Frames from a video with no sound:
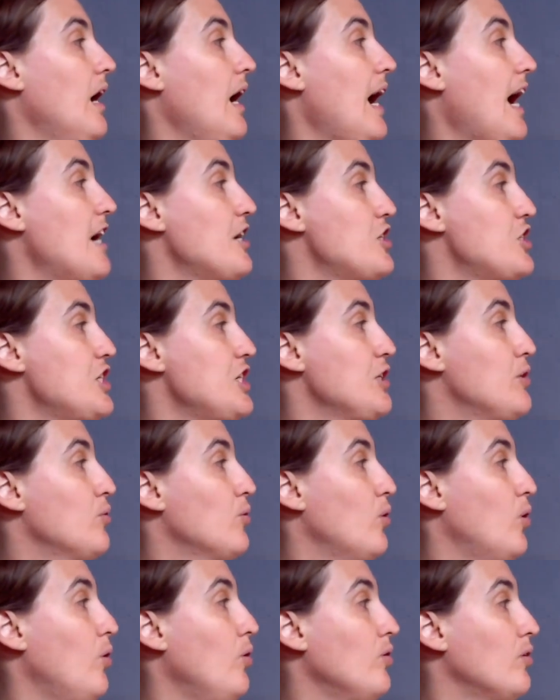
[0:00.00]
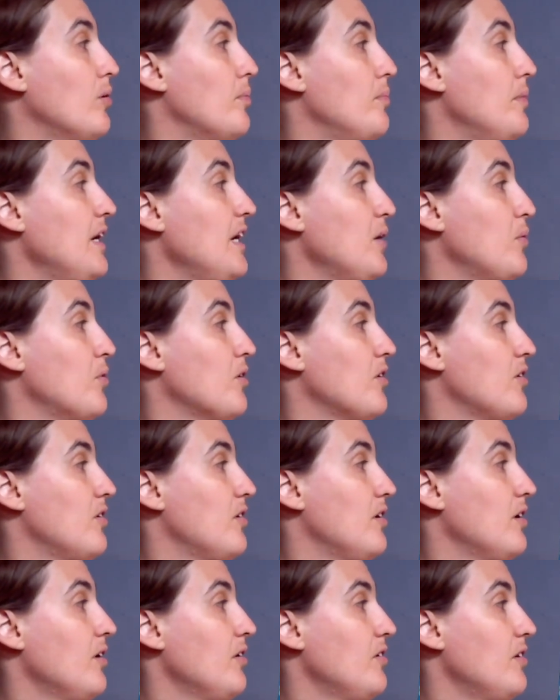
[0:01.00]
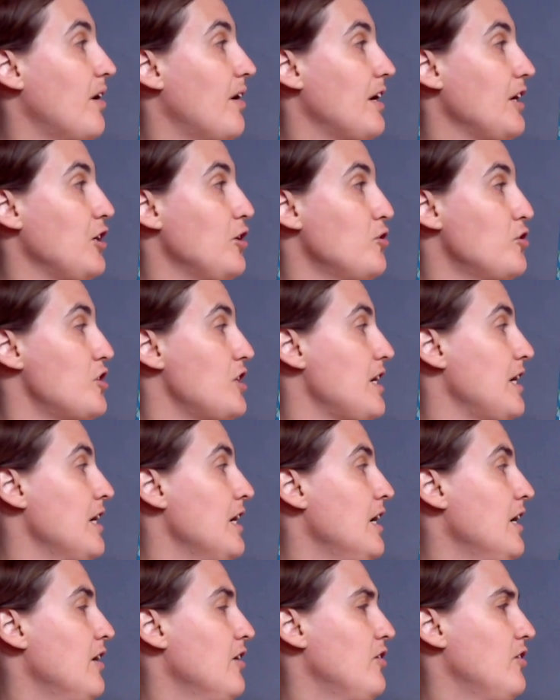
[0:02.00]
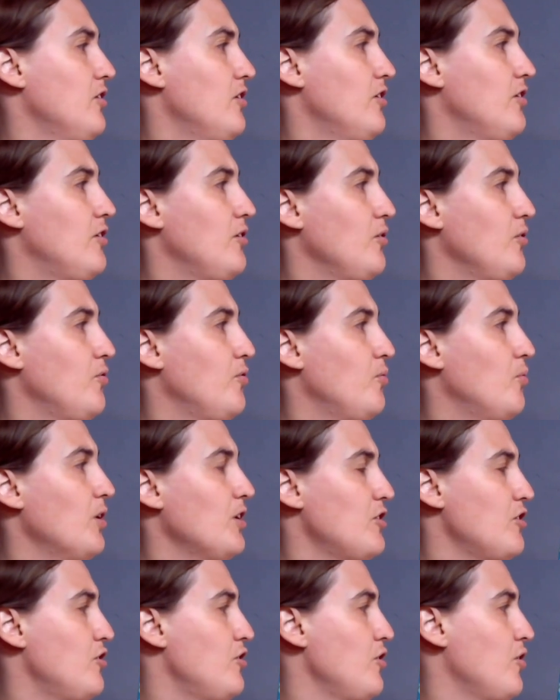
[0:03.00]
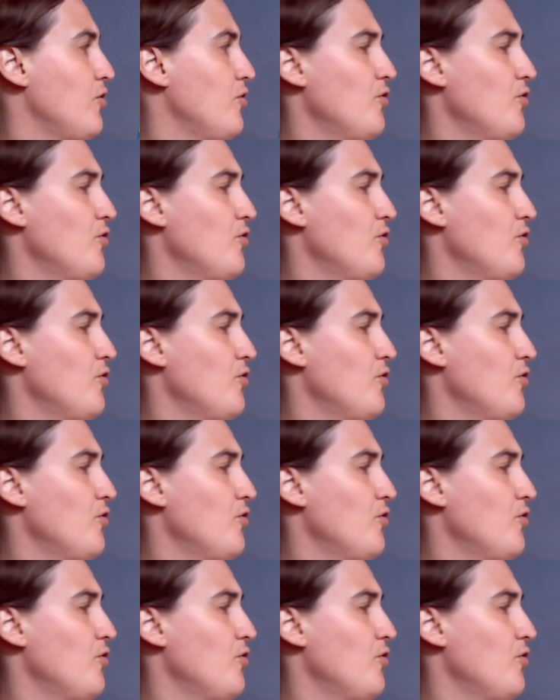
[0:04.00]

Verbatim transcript: As she grew older, many were still telling Eugenie to what to do.